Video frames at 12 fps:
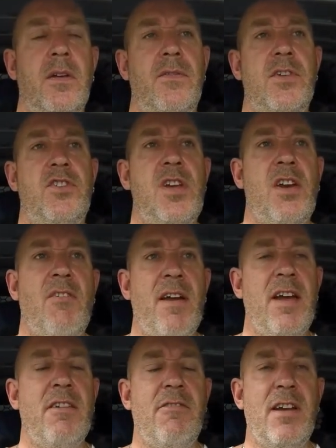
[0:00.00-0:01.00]
The
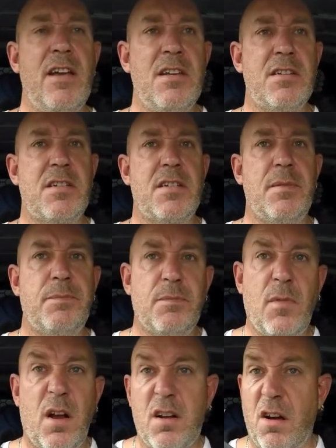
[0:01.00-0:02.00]
generator is,
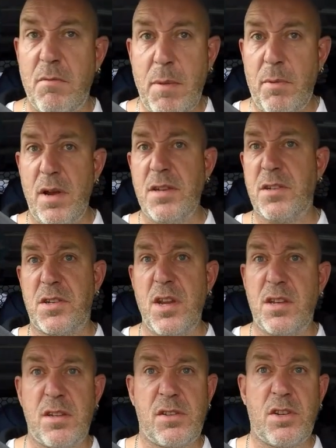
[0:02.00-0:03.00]
I can't remember what it is,
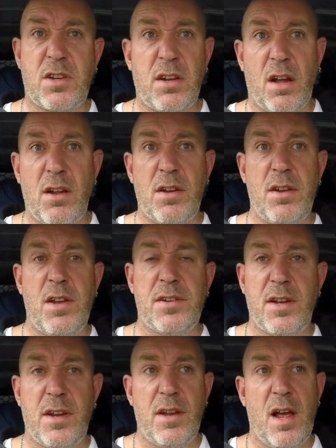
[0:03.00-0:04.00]
it's, it's just like, it's
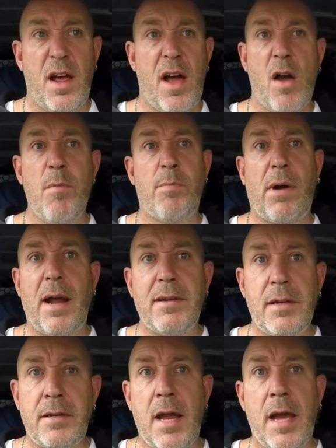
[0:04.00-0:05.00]
a, a home
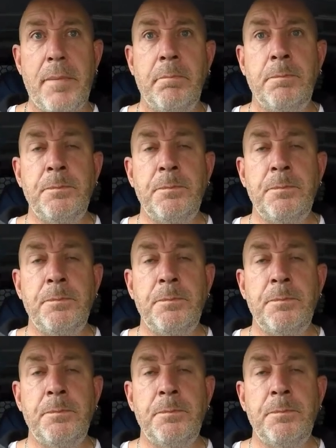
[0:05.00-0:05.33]
branded name.